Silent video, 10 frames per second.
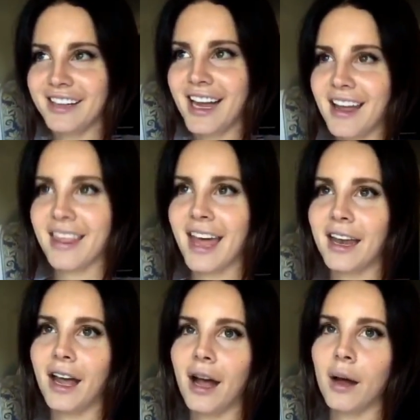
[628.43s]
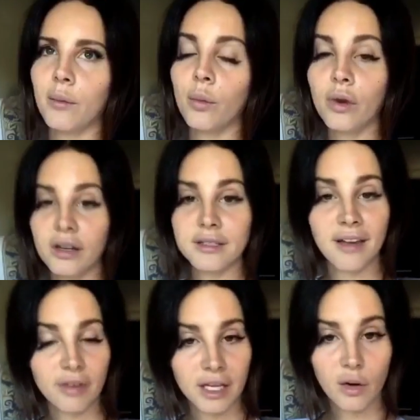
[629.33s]
And then um, we're
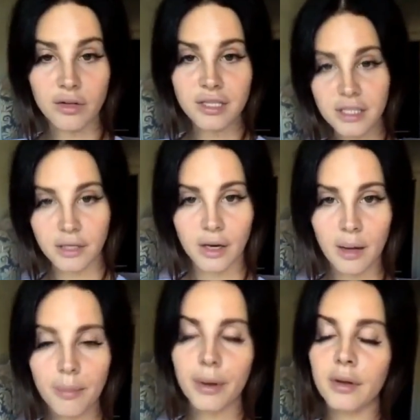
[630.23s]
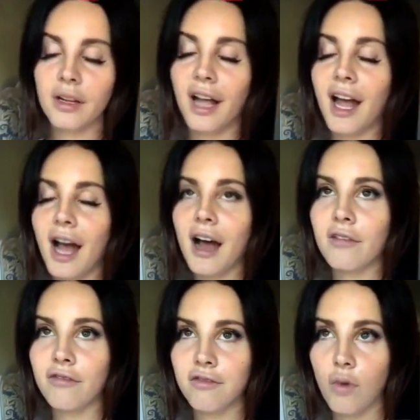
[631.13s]
definitely going to Europe.
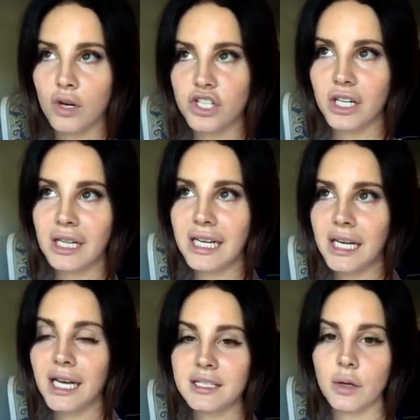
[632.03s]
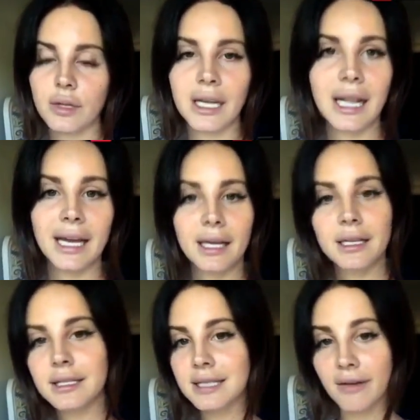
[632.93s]
Unfortunately, it's only like
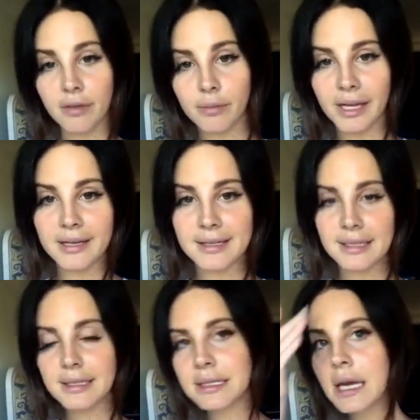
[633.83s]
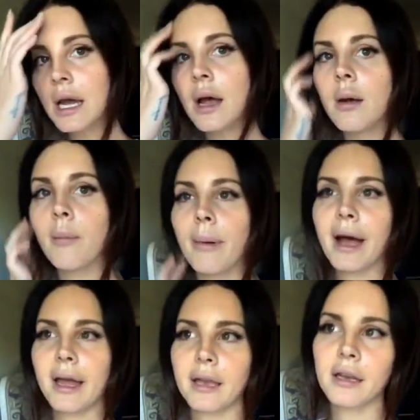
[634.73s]
seven places,
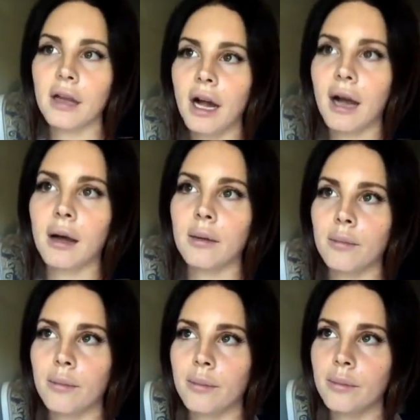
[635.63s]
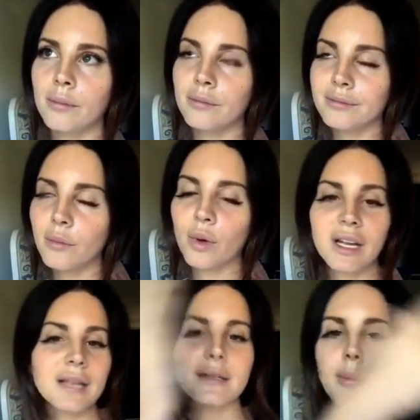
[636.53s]
but um, we're
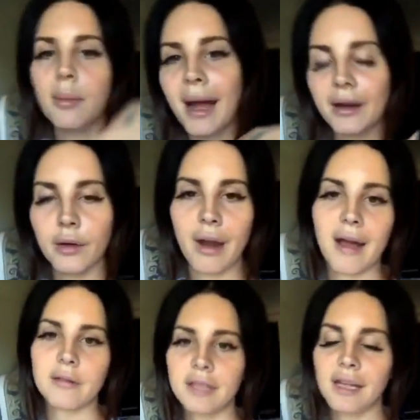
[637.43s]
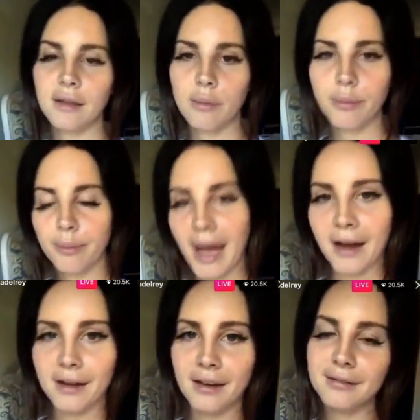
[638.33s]
gonna double back around at the
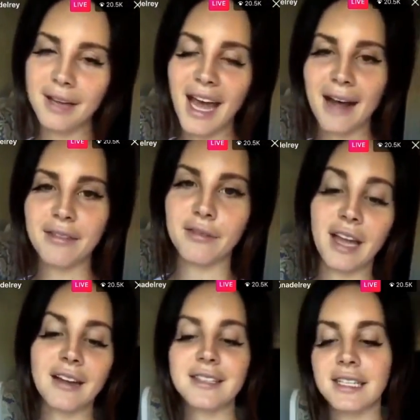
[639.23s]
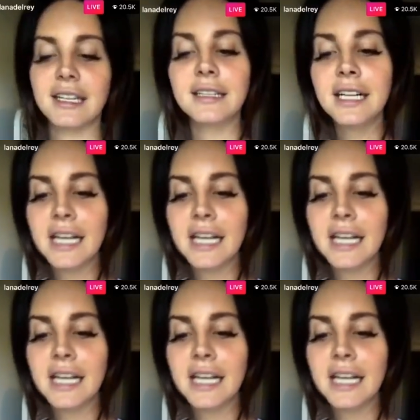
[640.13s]
back half of next year.